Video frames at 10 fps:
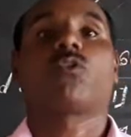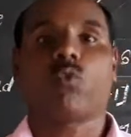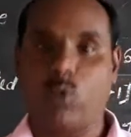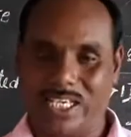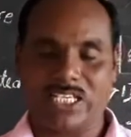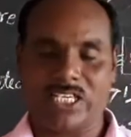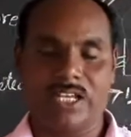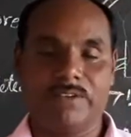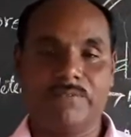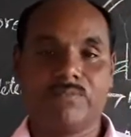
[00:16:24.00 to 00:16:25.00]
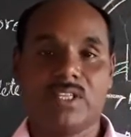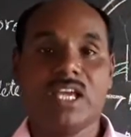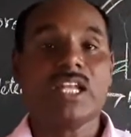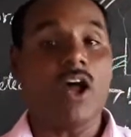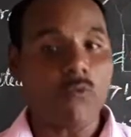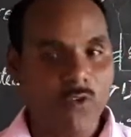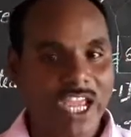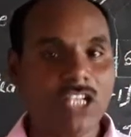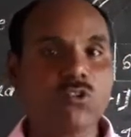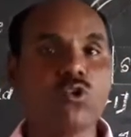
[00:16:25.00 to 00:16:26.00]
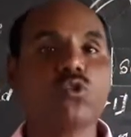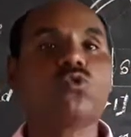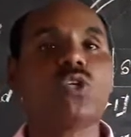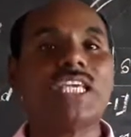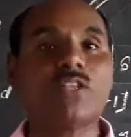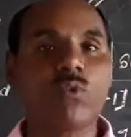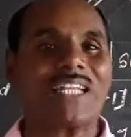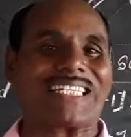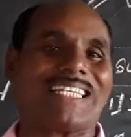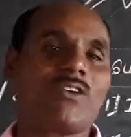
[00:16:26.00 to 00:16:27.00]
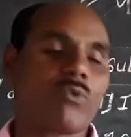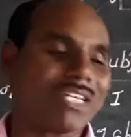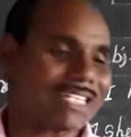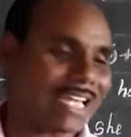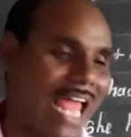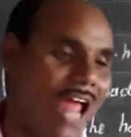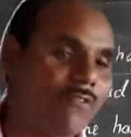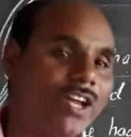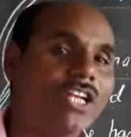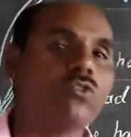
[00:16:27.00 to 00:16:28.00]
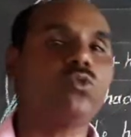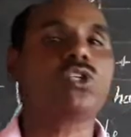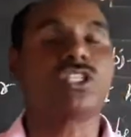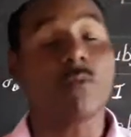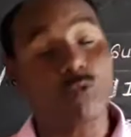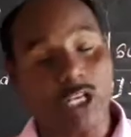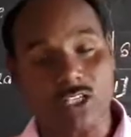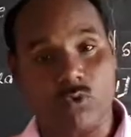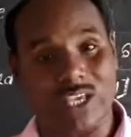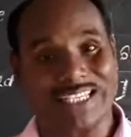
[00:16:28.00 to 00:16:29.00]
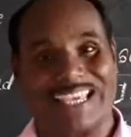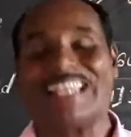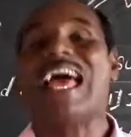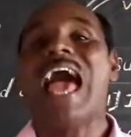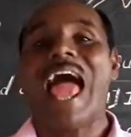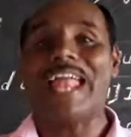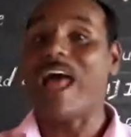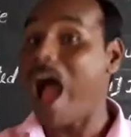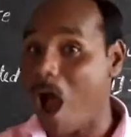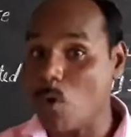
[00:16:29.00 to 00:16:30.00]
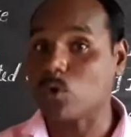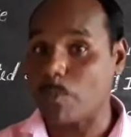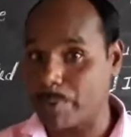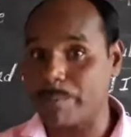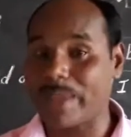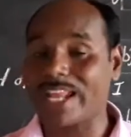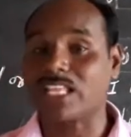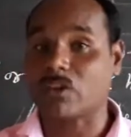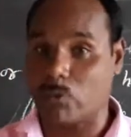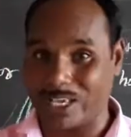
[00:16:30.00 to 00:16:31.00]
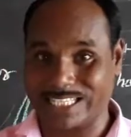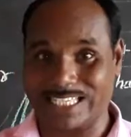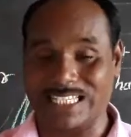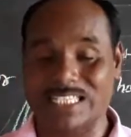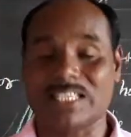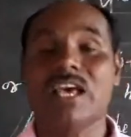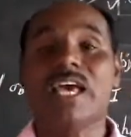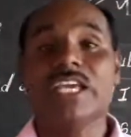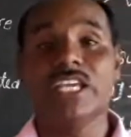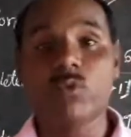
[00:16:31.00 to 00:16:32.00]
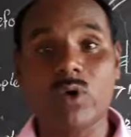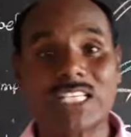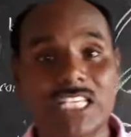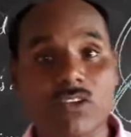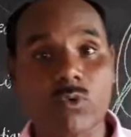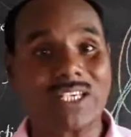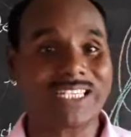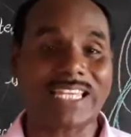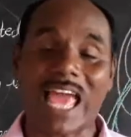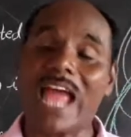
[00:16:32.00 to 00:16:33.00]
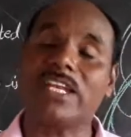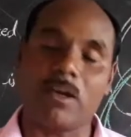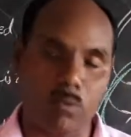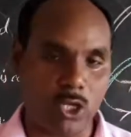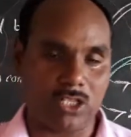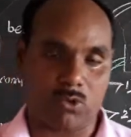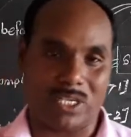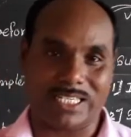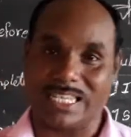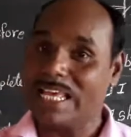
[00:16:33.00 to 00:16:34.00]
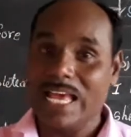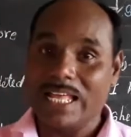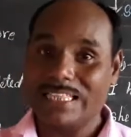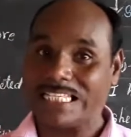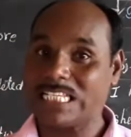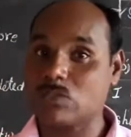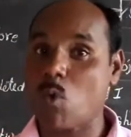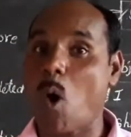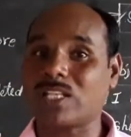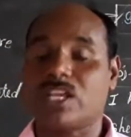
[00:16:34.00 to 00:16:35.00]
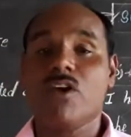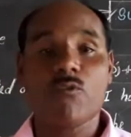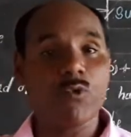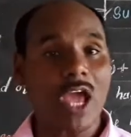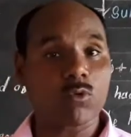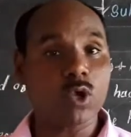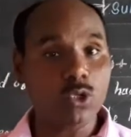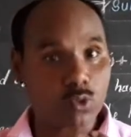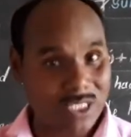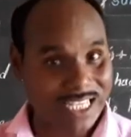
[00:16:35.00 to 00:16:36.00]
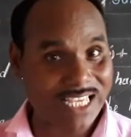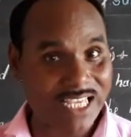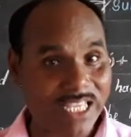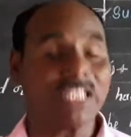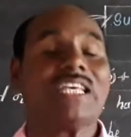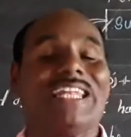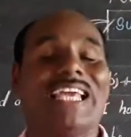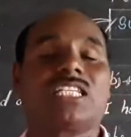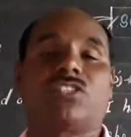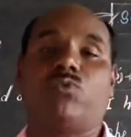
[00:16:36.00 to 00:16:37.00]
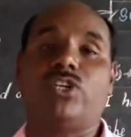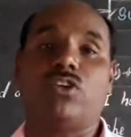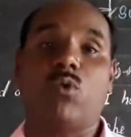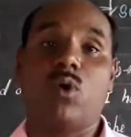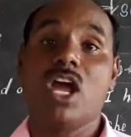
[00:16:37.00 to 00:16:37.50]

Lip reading: question. Now when to use inversion question and when to use WH question and how to prepare the questions inversion question and WH question. This is what we are going to see in the next video.